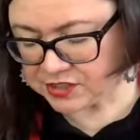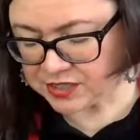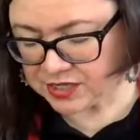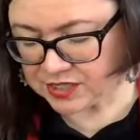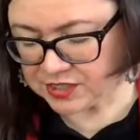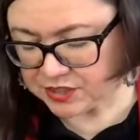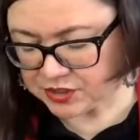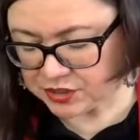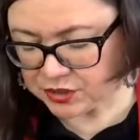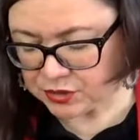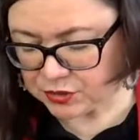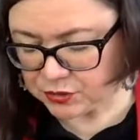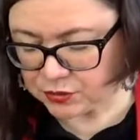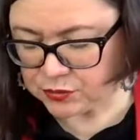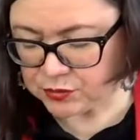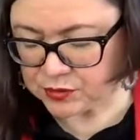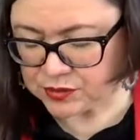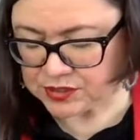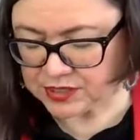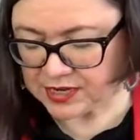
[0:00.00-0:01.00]
gets
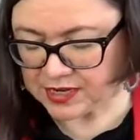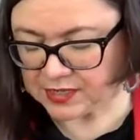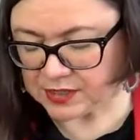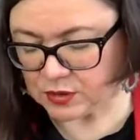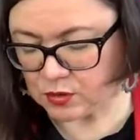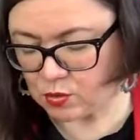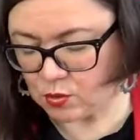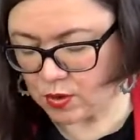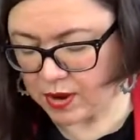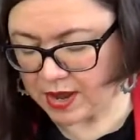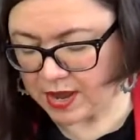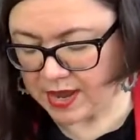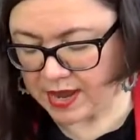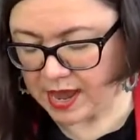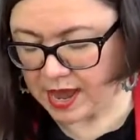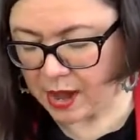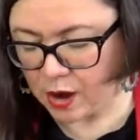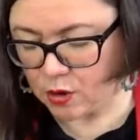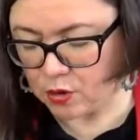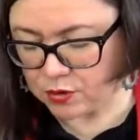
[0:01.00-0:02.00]
used as a way
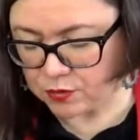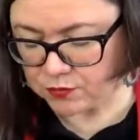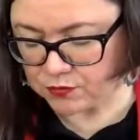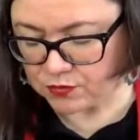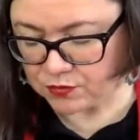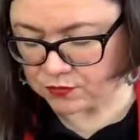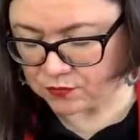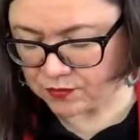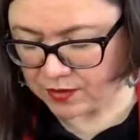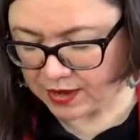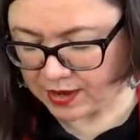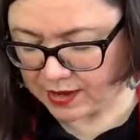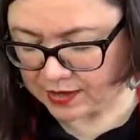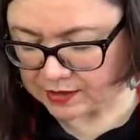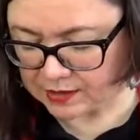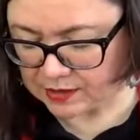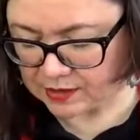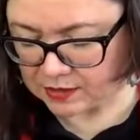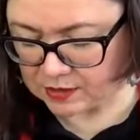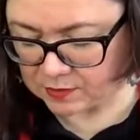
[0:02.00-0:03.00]
out of the fact
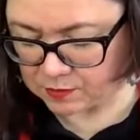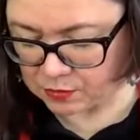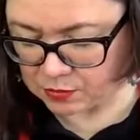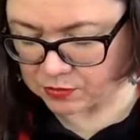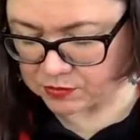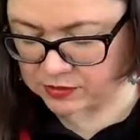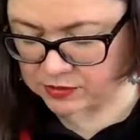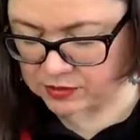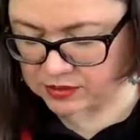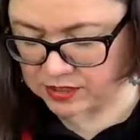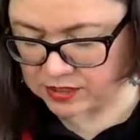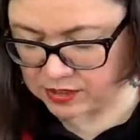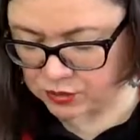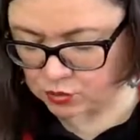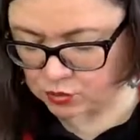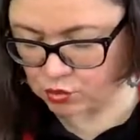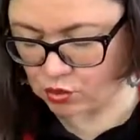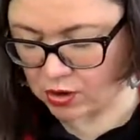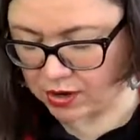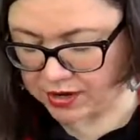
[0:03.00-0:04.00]
that the person has
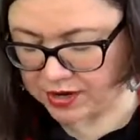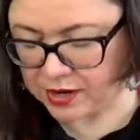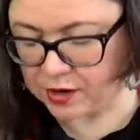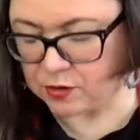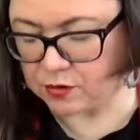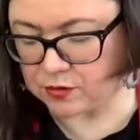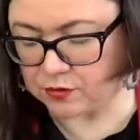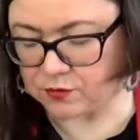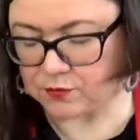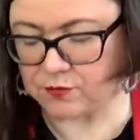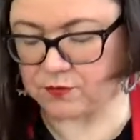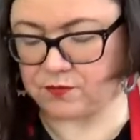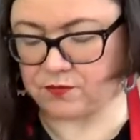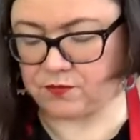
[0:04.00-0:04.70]
run out of